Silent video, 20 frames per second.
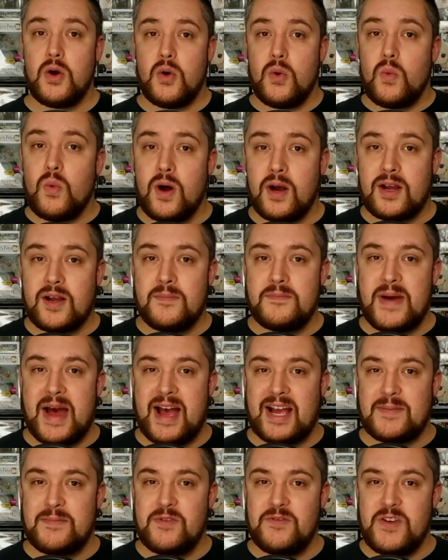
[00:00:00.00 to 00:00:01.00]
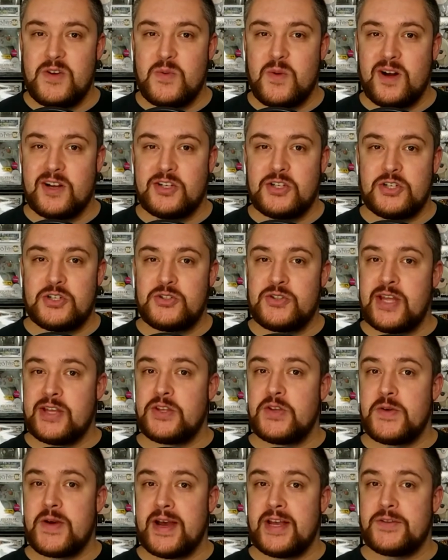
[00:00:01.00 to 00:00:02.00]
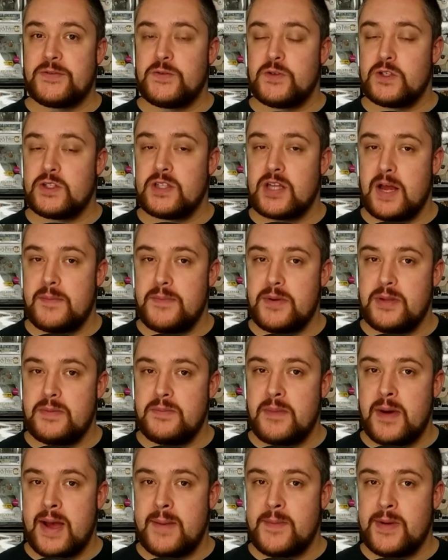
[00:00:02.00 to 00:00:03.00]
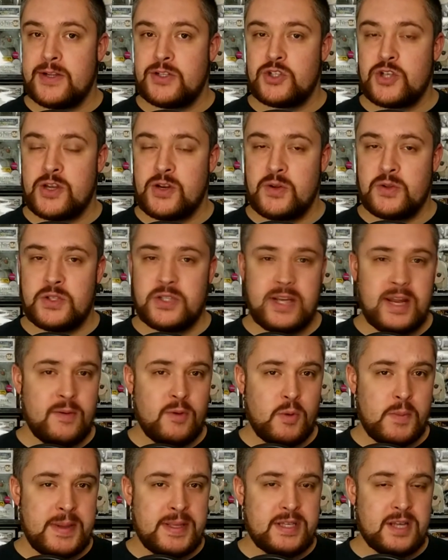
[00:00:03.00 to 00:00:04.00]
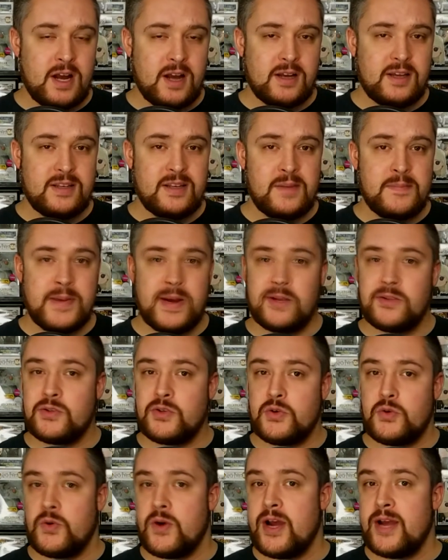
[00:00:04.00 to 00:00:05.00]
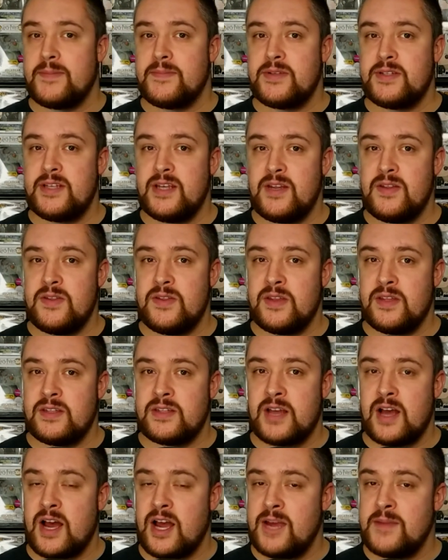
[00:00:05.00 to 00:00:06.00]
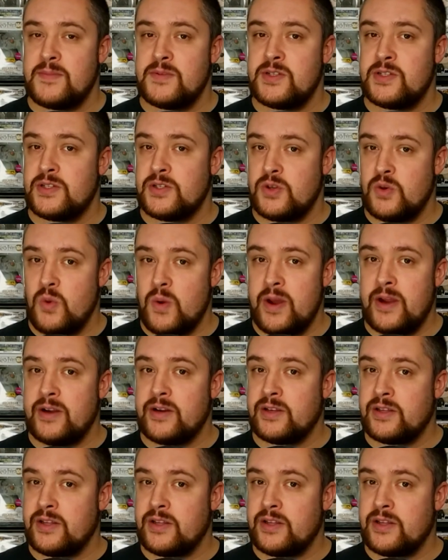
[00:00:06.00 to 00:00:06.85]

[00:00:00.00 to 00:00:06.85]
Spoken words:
Welcome back, movie watchers. Thank you guys for stopping by my channel. Today we'll be talking about Crime Scene, the Times Square